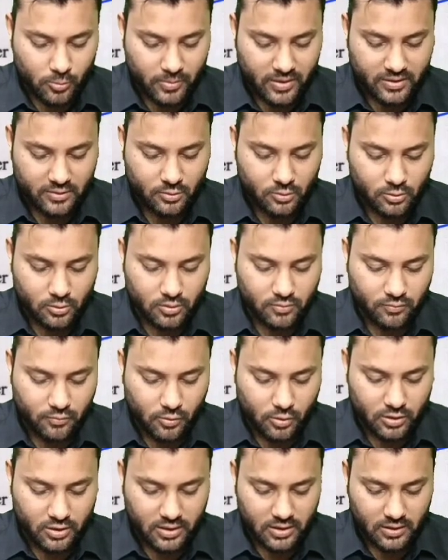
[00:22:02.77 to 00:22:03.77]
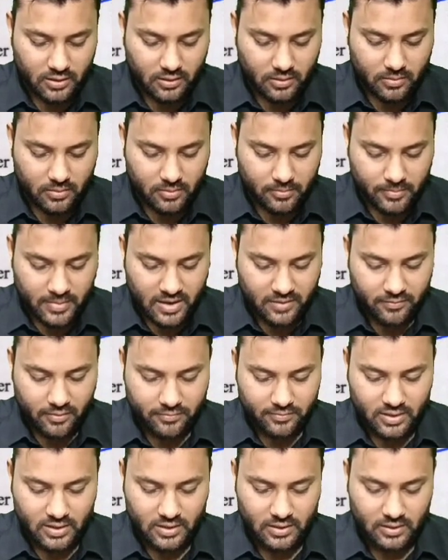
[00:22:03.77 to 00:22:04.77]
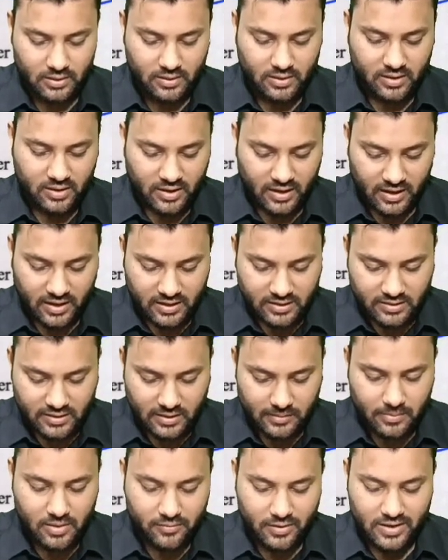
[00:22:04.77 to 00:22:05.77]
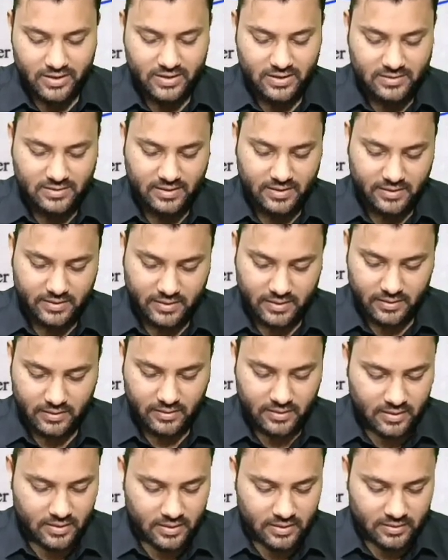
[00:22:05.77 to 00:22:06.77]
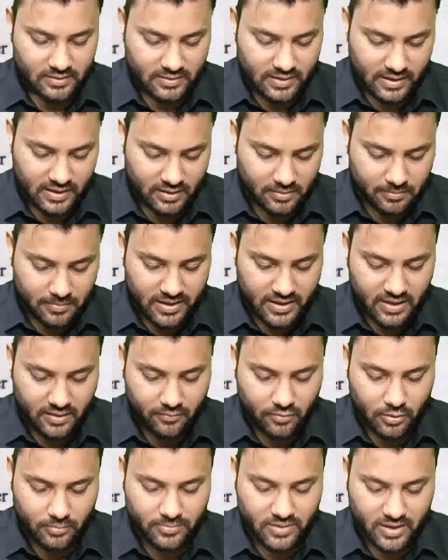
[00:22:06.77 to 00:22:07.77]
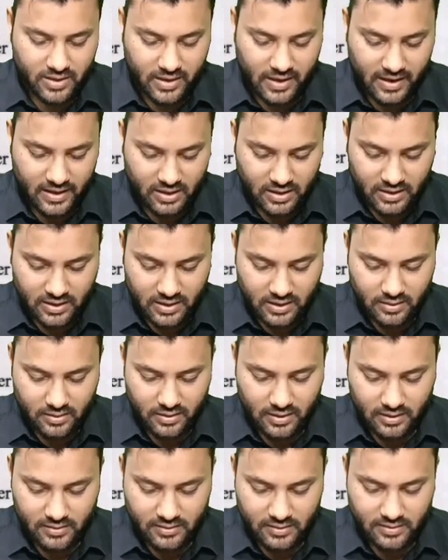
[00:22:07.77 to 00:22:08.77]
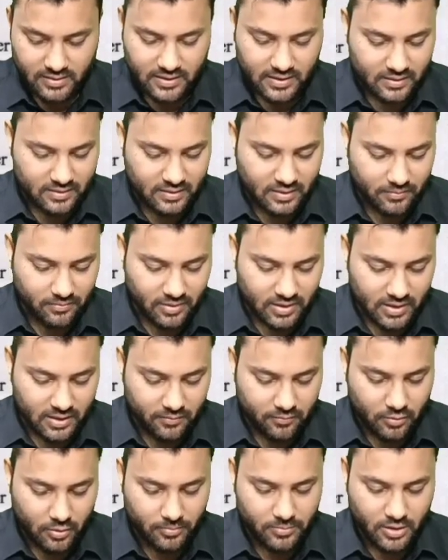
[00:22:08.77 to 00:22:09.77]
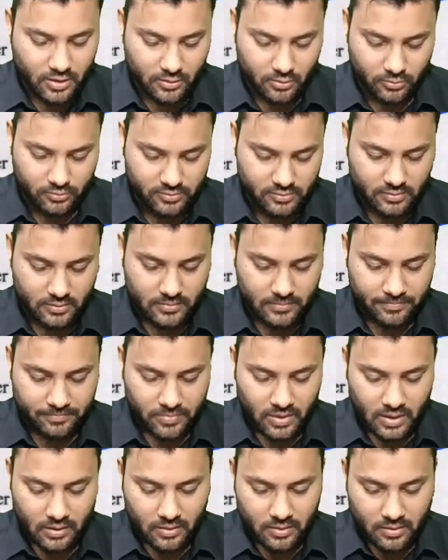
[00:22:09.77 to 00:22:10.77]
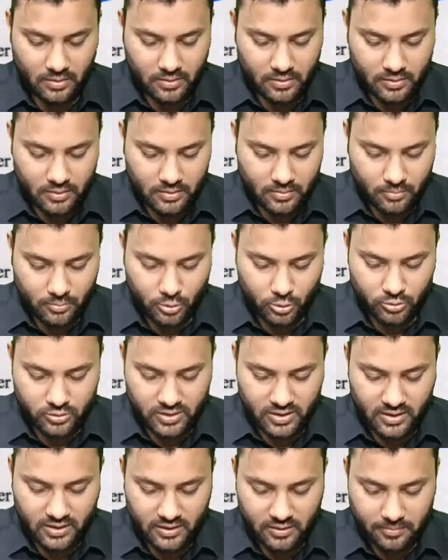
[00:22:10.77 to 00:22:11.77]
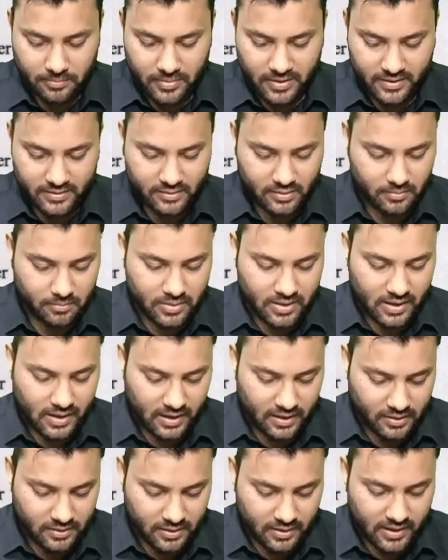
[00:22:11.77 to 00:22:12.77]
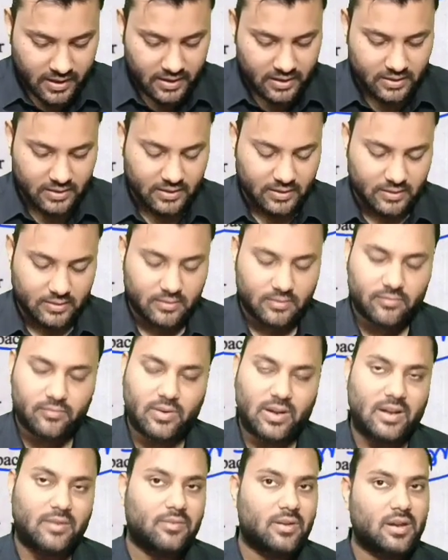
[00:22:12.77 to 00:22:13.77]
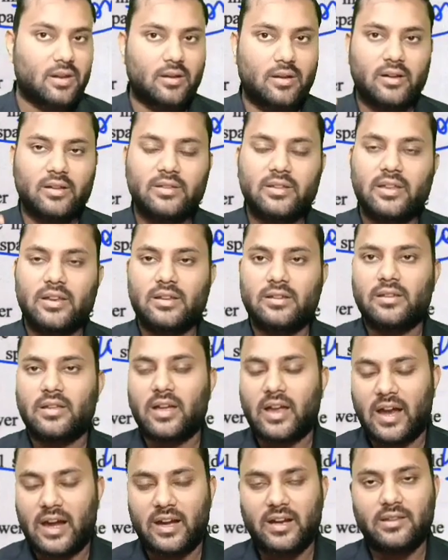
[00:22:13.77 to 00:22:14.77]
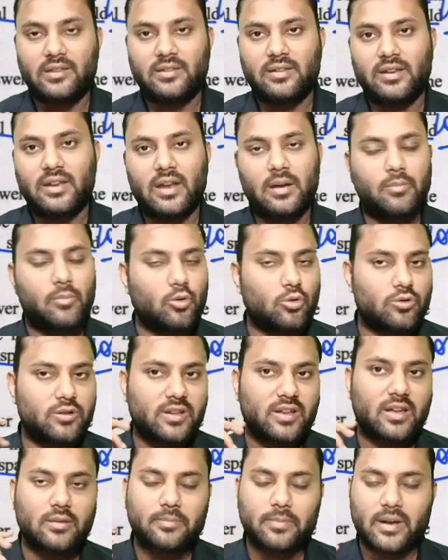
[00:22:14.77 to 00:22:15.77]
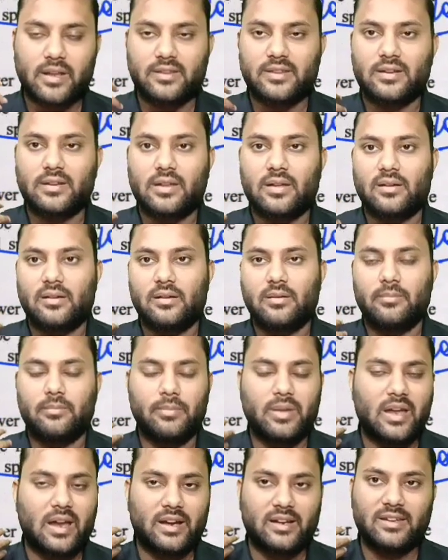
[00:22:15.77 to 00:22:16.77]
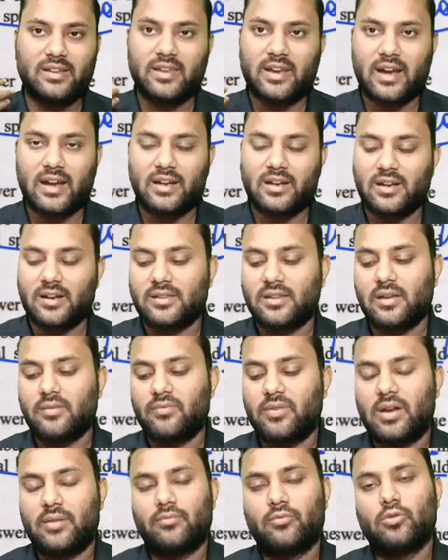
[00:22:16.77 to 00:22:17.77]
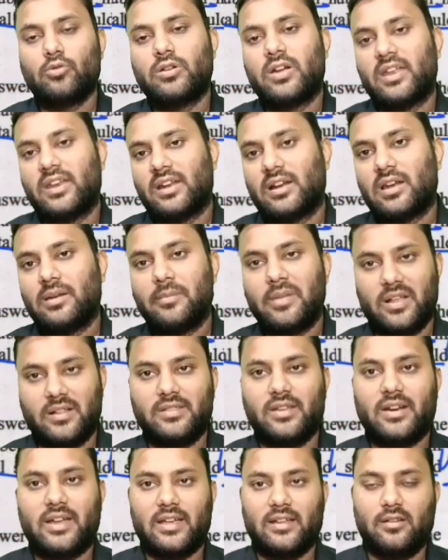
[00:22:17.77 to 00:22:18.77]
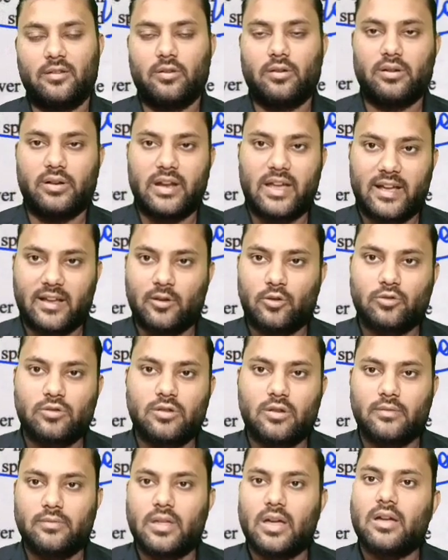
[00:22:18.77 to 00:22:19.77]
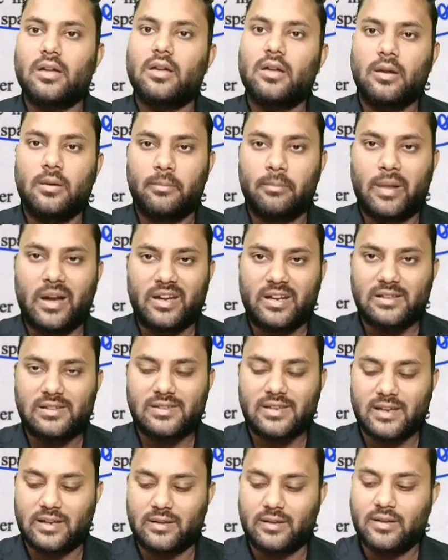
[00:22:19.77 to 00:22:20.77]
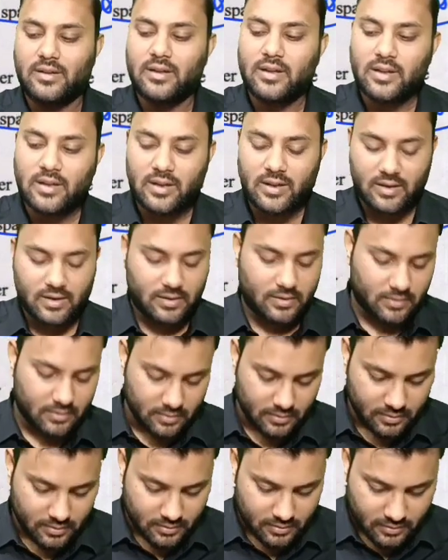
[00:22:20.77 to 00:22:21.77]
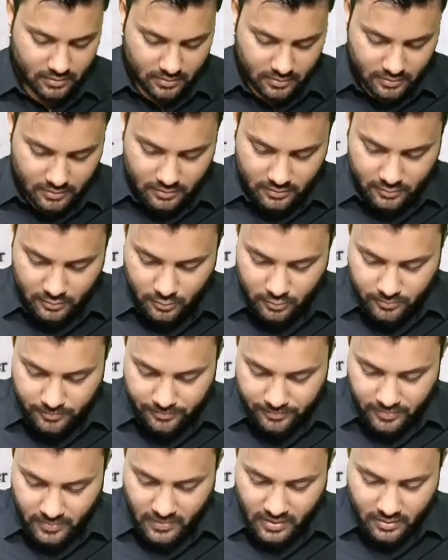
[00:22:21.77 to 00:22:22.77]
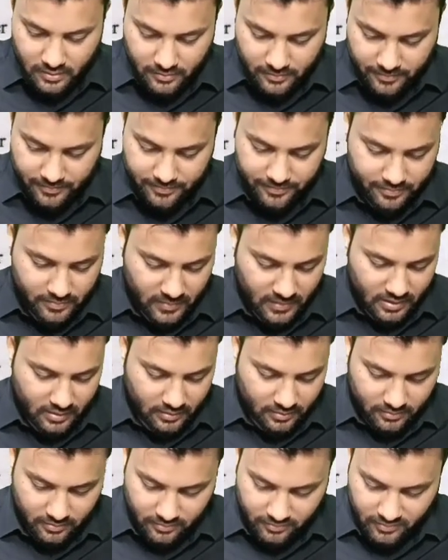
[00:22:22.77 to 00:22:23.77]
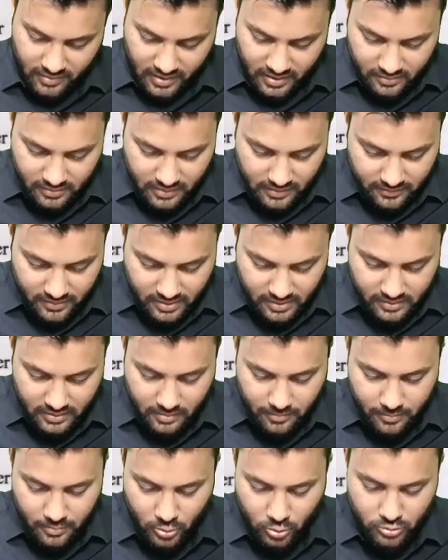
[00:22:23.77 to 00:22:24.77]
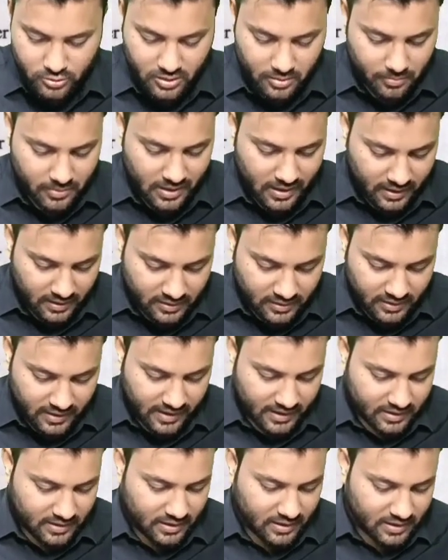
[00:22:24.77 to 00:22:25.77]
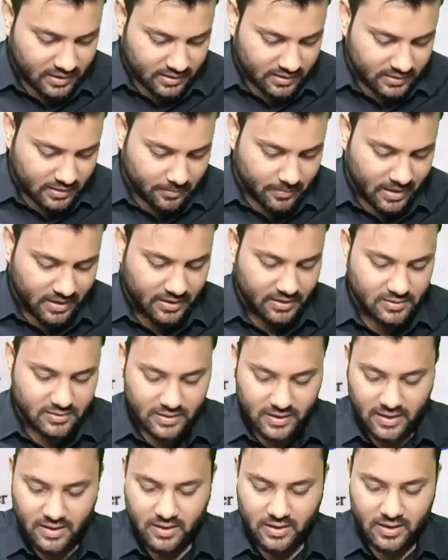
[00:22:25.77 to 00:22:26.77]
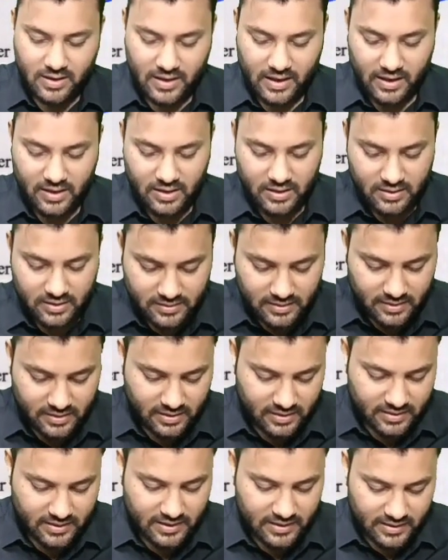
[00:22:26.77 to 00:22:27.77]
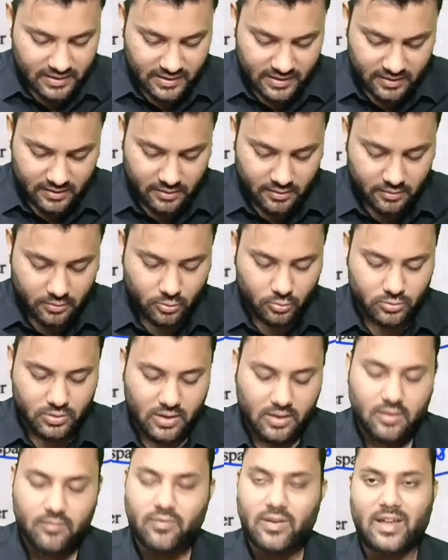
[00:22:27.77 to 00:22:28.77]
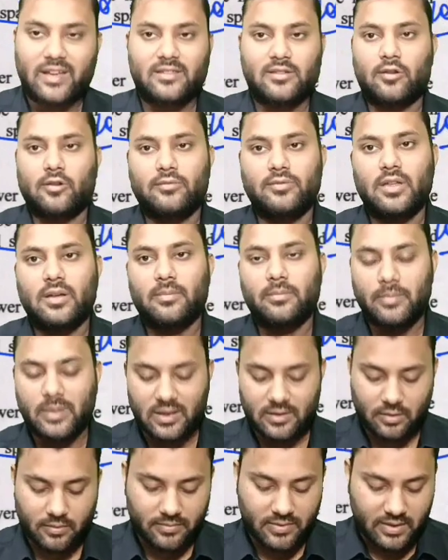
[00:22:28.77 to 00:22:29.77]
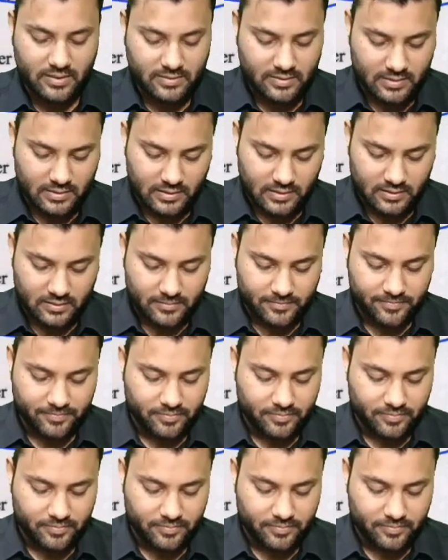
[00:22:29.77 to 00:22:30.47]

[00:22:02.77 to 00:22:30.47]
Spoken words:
coma score 14 by 15 and stable vitals are there. There is bleeding from the right ear and the CSF leak from the nose. Bruising is present behind the right ear. Whenever there is a head injury and bruising is present behind the right ear, then we have to directly make the diagnosis of the Battle sign. So when there is a bruising behind the right ear, it is a Battle sign, and it is generally related to the fracture of the base of the skull.